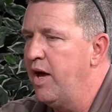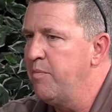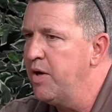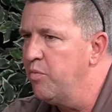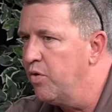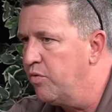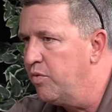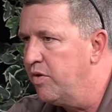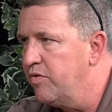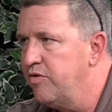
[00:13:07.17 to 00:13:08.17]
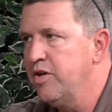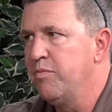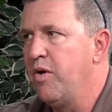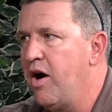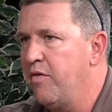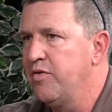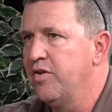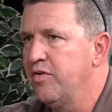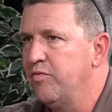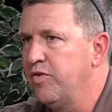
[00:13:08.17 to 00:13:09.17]
I may work with Jim
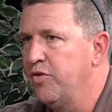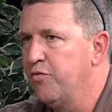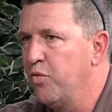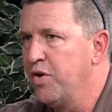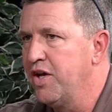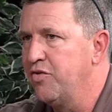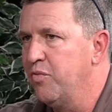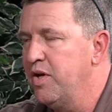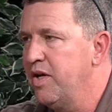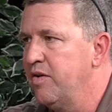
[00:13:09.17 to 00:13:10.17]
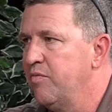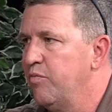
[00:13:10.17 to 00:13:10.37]
often, 4 days a week,